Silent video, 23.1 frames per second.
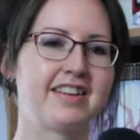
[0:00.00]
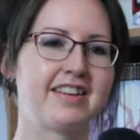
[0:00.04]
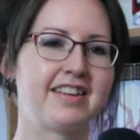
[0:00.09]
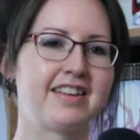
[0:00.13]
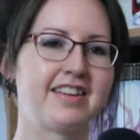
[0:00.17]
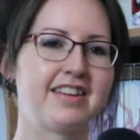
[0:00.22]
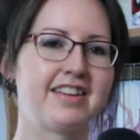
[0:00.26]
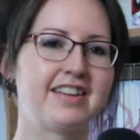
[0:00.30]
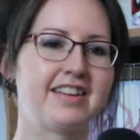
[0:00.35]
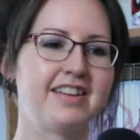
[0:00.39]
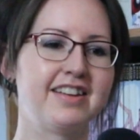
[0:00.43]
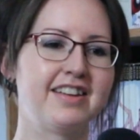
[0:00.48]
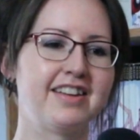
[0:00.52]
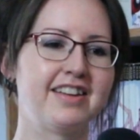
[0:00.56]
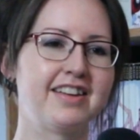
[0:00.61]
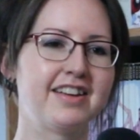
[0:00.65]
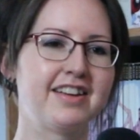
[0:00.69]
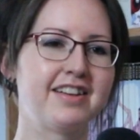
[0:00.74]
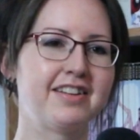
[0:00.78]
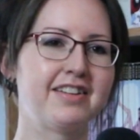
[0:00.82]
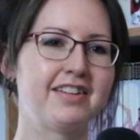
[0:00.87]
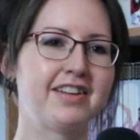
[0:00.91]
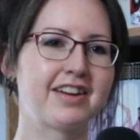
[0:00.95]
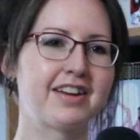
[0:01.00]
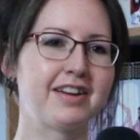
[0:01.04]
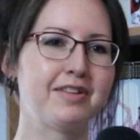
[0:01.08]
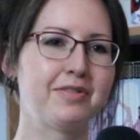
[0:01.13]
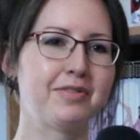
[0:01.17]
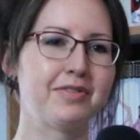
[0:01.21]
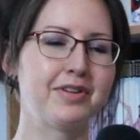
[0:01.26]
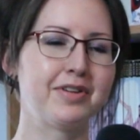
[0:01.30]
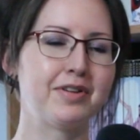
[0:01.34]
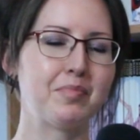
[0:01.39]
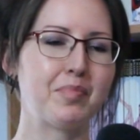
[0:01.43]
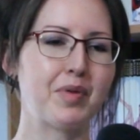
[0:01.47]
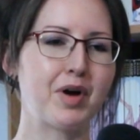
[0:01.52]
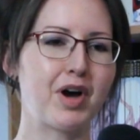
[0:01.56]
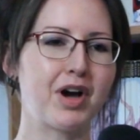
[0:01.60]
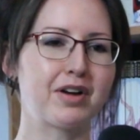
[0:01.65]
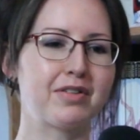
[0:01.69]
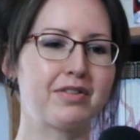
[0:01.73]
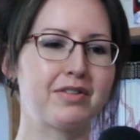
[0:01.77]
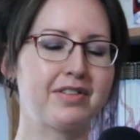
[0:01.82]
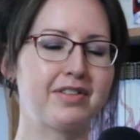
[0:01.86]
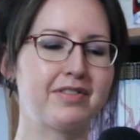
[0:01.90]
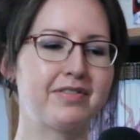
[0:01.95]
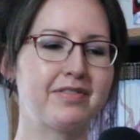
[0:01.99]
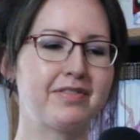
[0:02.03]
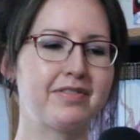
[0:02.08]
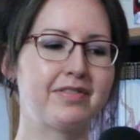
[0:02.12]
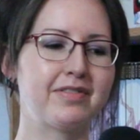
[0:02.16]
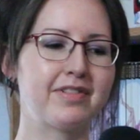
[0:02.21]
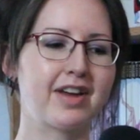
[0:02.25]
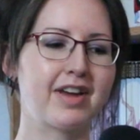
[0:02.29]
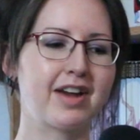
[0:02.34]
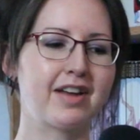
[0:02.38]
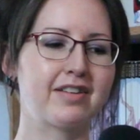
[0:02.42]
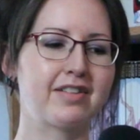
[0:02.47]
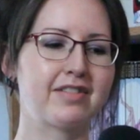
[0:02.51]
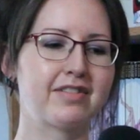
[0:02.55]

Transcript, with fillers: It was in a bottle that